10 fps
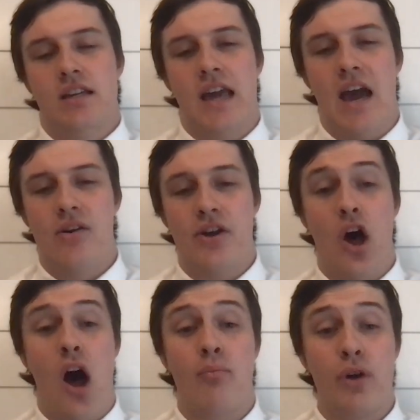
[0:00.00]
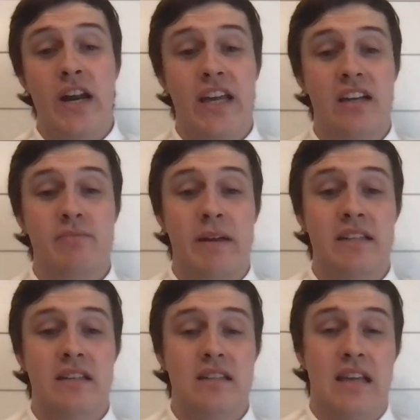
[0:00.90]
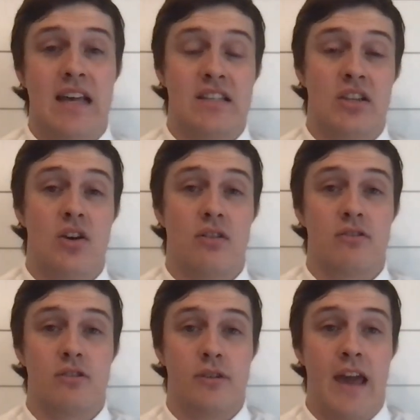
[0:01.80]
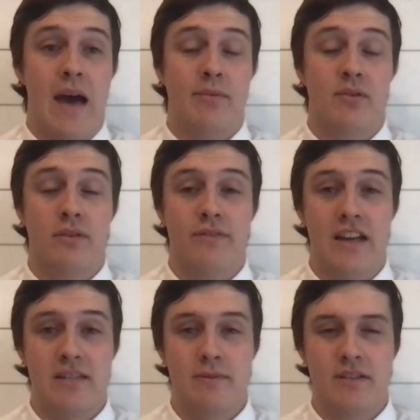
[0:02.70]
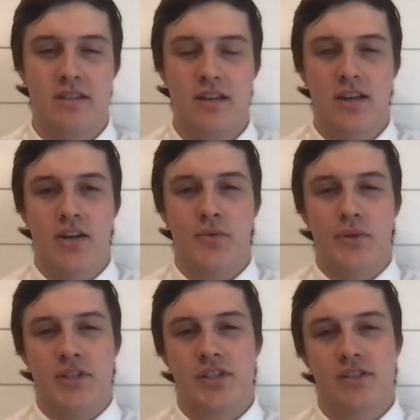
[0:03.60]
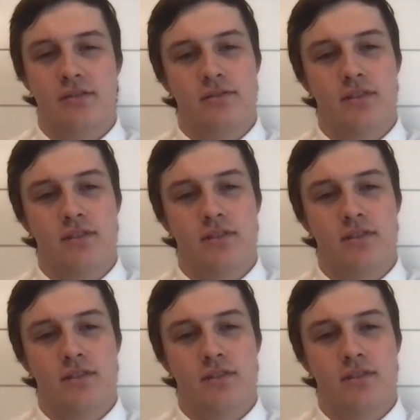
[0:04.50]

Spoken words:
counted operating expenses as long-term capital investments, which